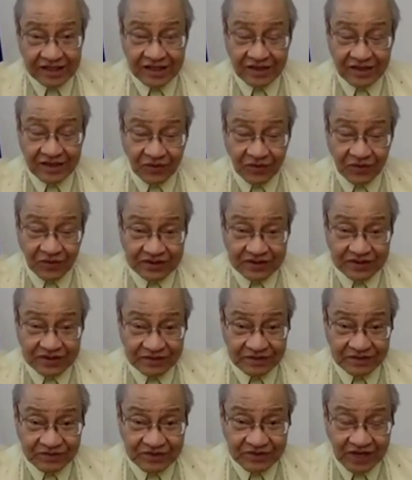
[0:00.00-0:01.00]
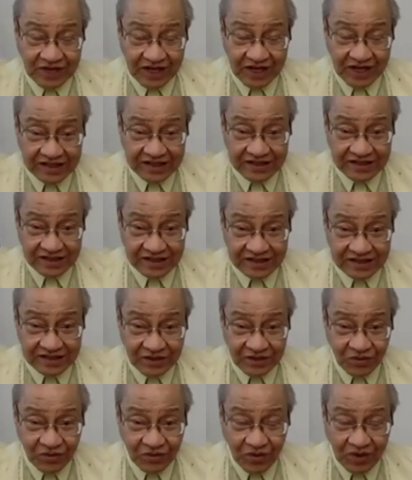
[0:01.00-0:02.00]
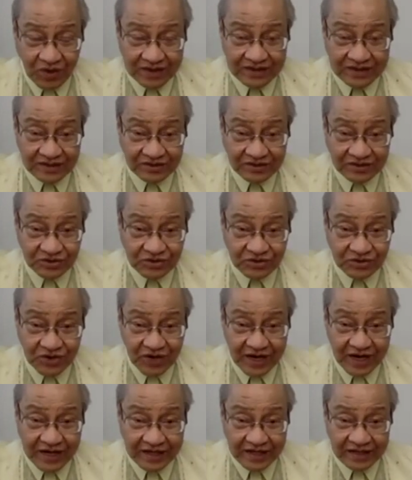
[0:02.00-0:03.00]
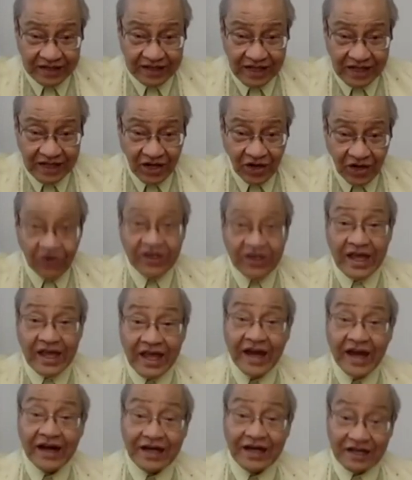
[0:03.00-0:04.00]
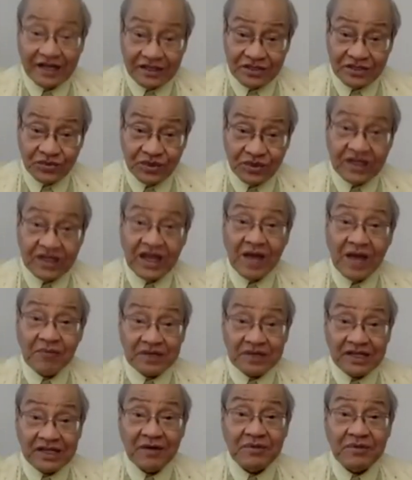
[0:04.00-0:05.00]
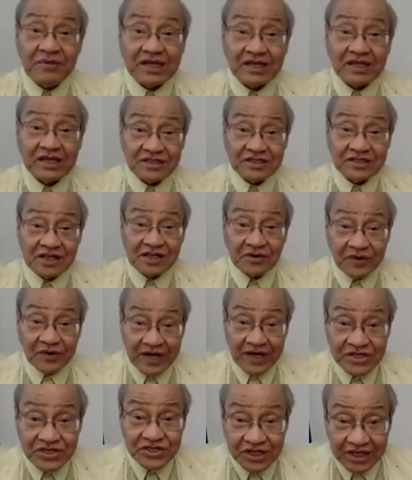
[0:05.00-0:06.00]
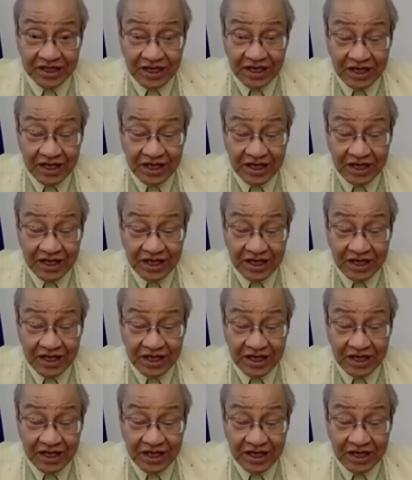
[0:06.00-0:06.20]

what they've done is that they wanted to try it on areas where the epidemic is still raging,